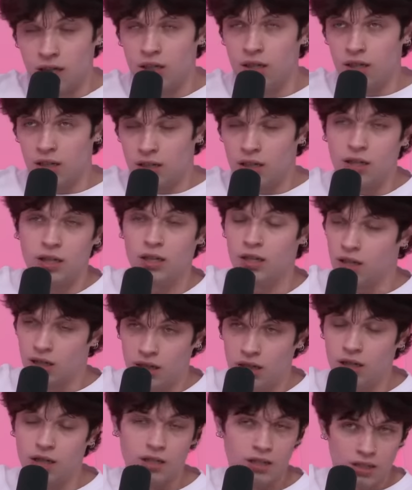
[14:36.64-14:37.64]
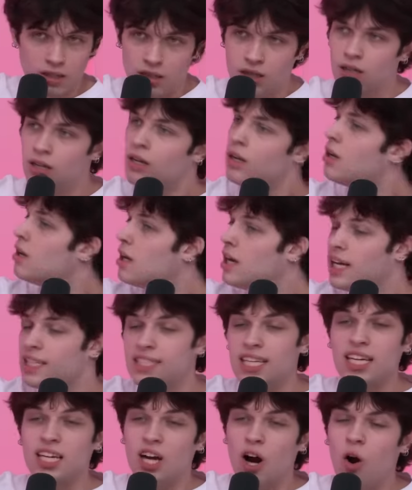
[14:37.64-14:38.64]
that happened when I was at a Red Sox game.
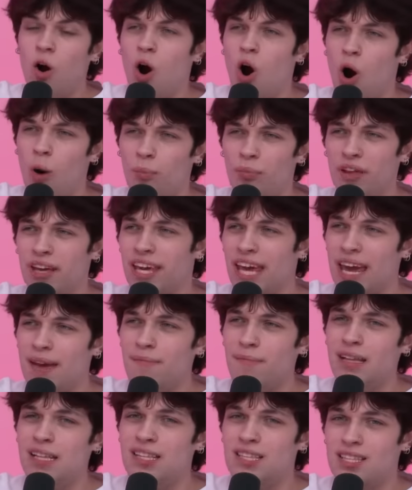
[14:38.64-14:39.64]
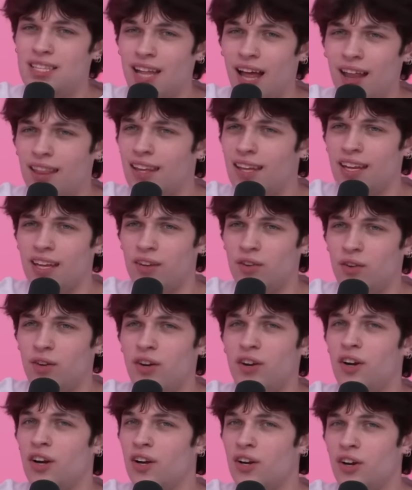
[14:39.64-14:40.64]
It's like go home. The game means nothing to you.
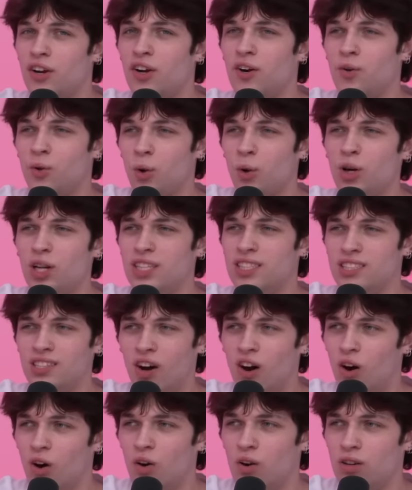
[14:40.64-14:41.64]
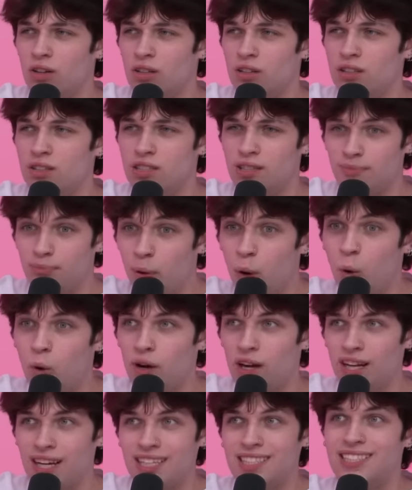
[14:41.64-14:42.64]
You're you're a grown adult
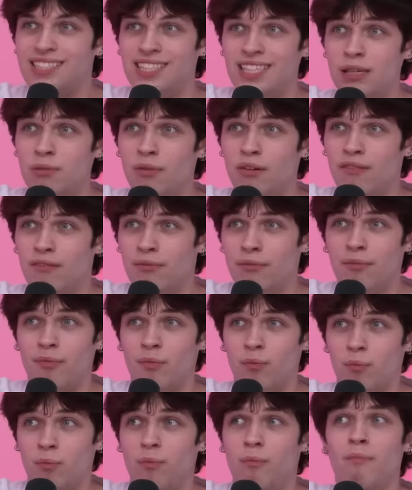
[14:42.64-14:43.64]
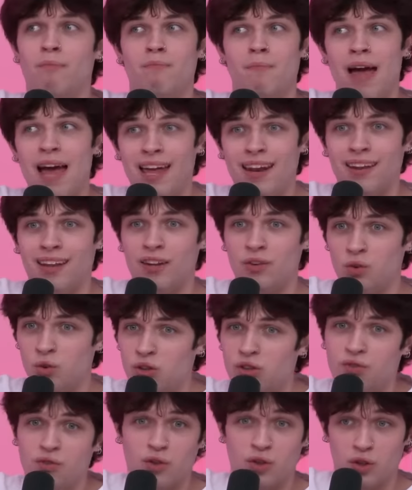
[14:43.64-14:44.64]
supporting a team of men that do
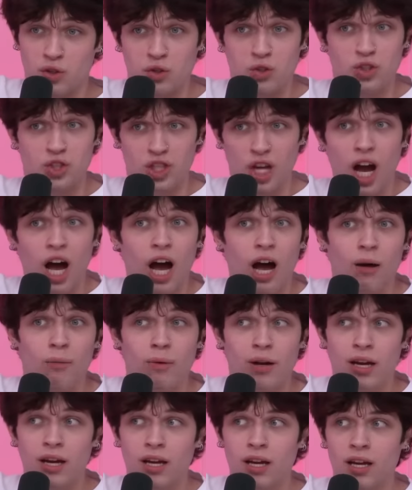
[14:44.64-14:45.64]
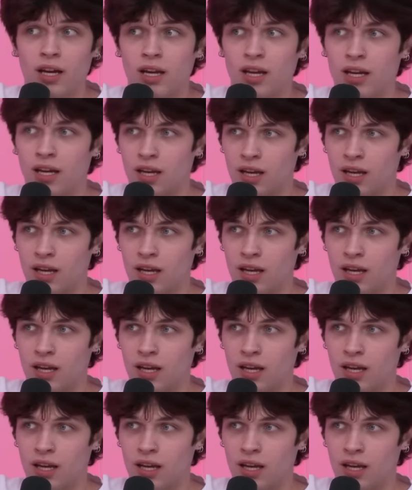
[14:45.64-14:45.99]
this for their job the